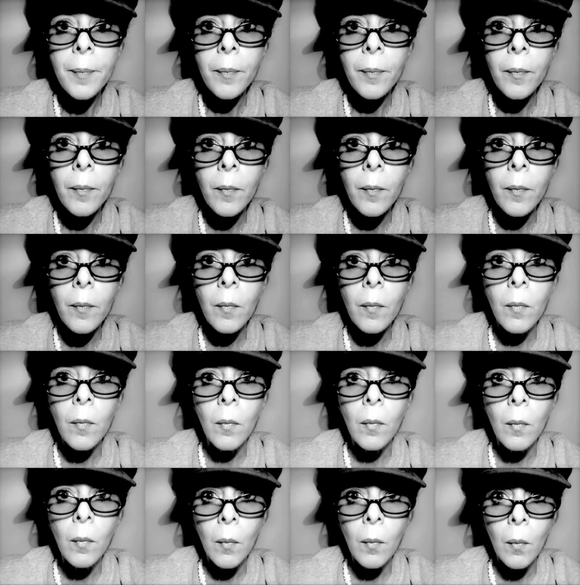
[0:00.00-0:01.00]

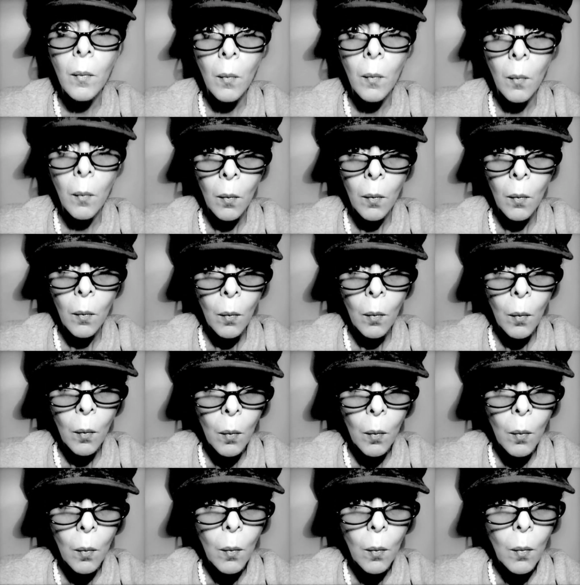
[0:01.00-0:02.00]

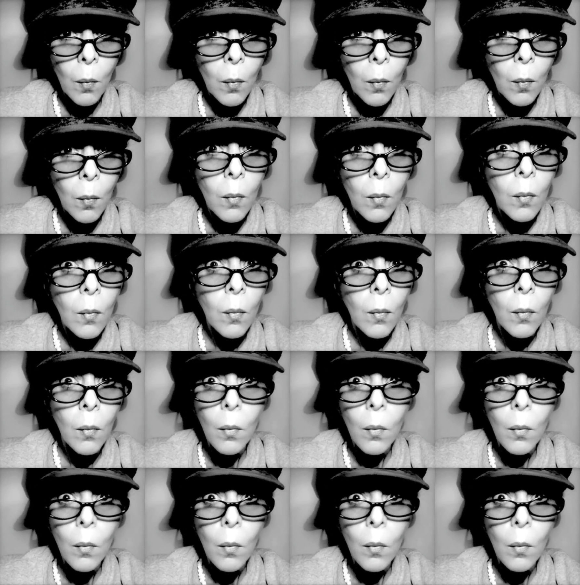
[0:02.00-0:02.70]
[no speech]